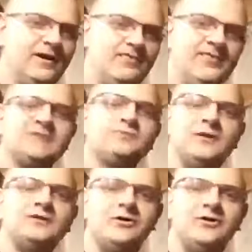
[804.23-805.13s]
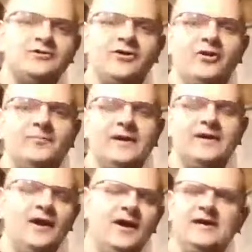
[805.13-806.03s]
and that's when it dawned on
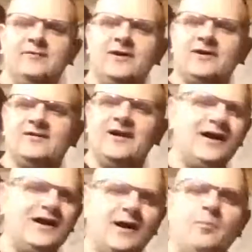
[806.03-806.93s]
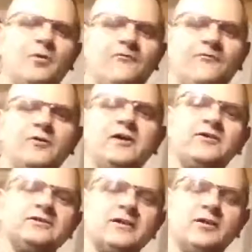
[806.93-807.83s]
me hey, wait, I, I bought a four year
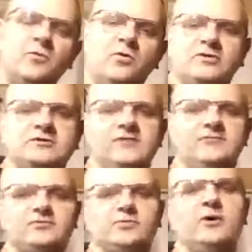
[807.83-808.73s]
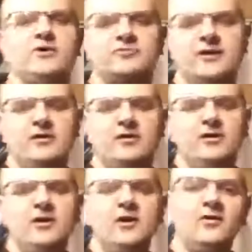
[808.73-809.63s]
extended warranty from Square Trade on
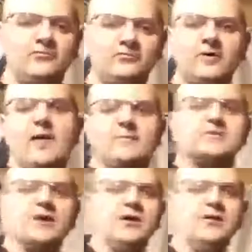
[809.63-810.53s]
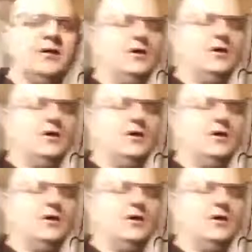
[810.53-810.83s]
it through Amazon.